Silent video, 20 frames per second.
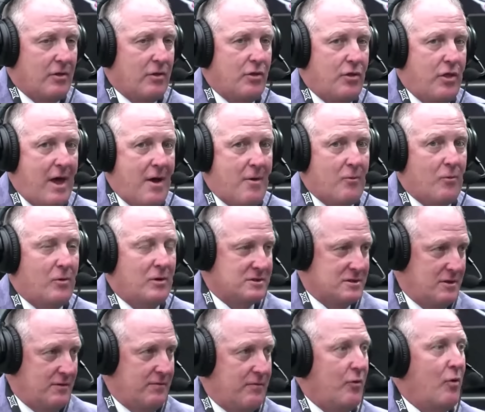That was
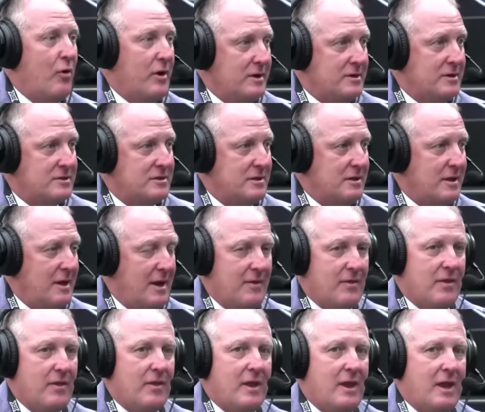the voice,
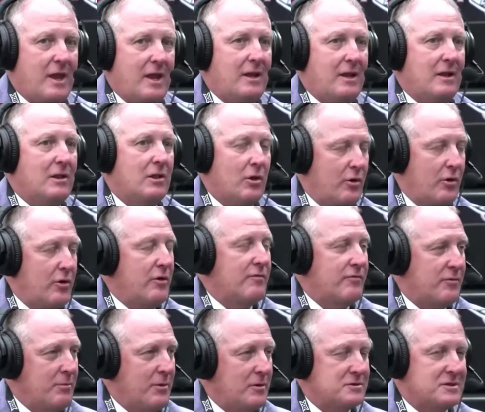and he learned
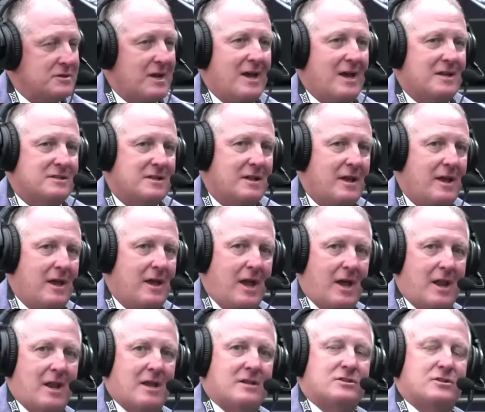from those guys,
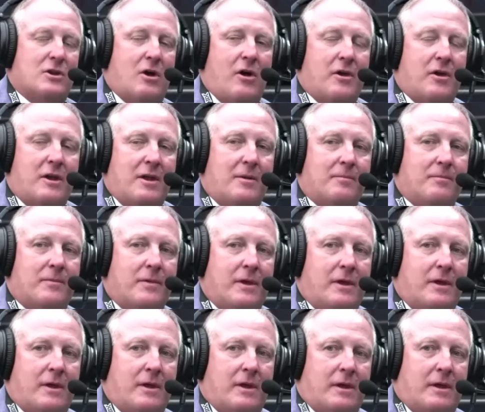and I saw him
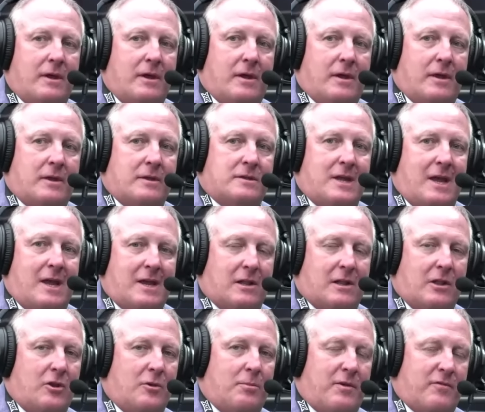take a
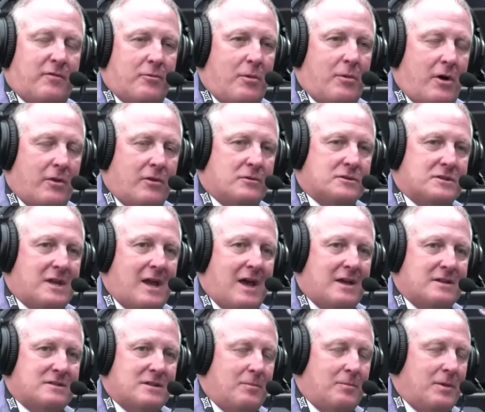little bit from all those
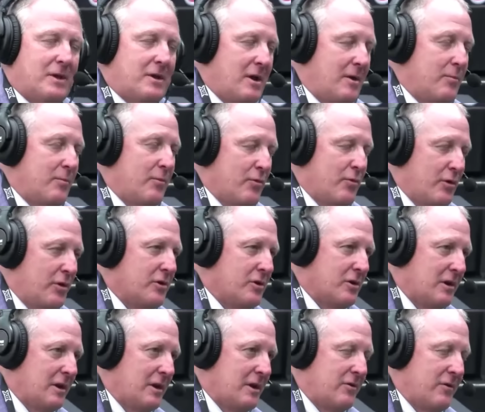guys and become a really good
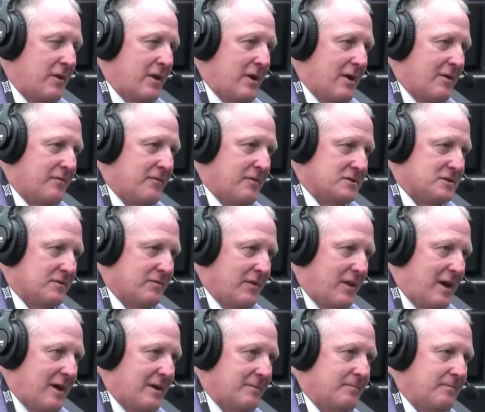leader in that offensive
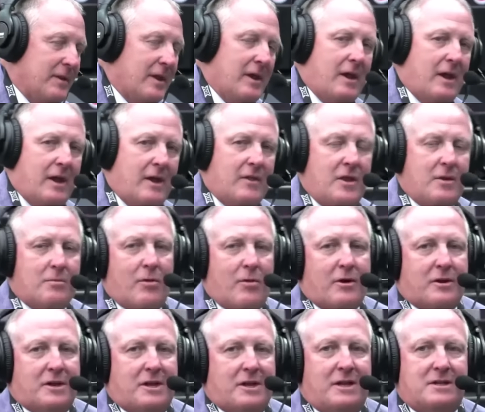line. And then
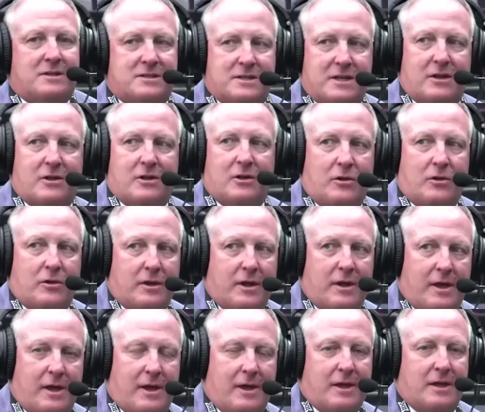Marquis Siegel
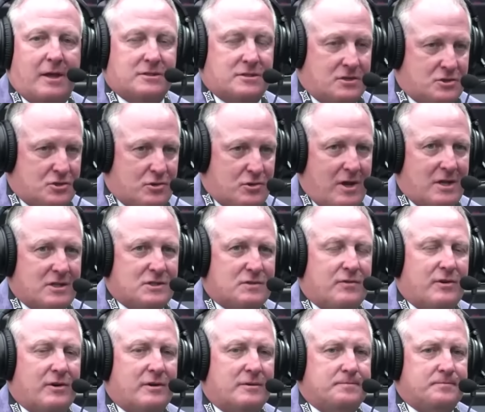is a
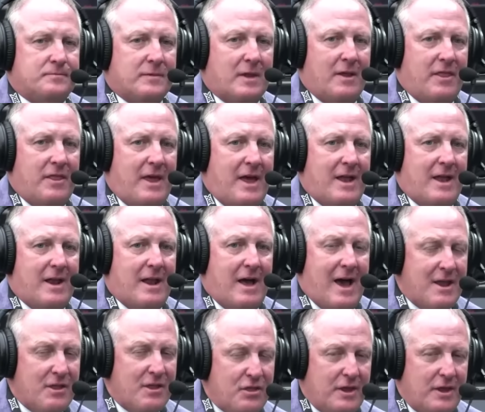transfer that
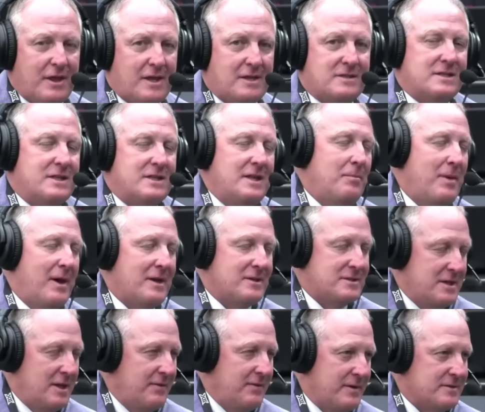I think is the best
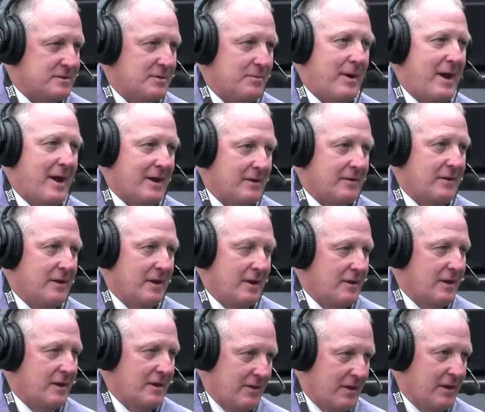defensive back
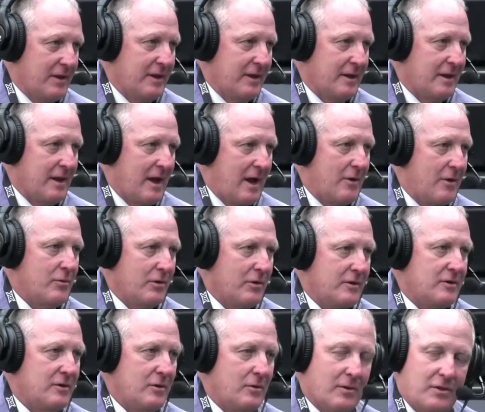in the league. I really
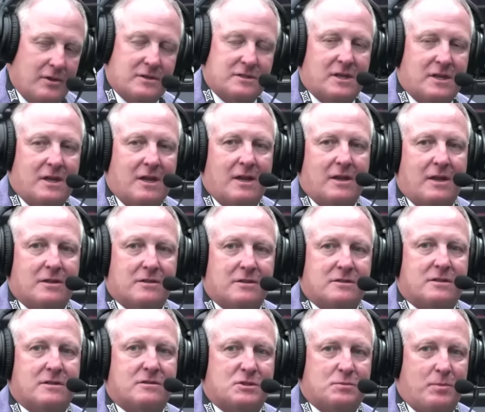do. This kid
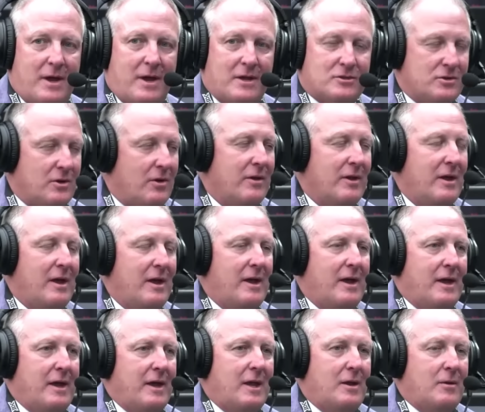is special.
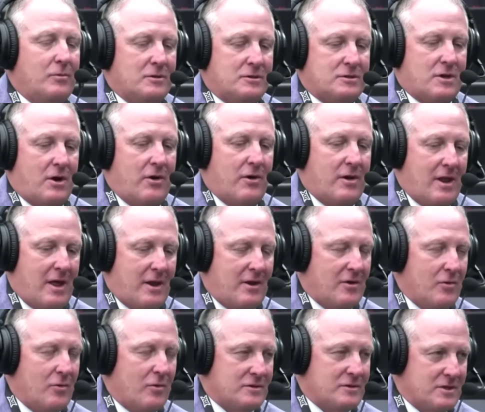He was started out at
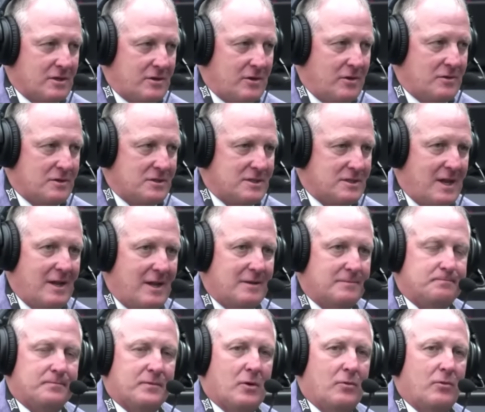North Dakota State,
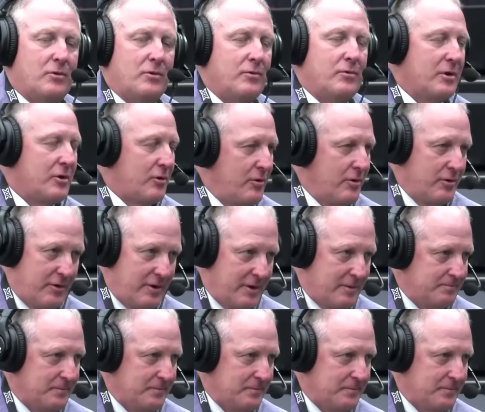We recruited him.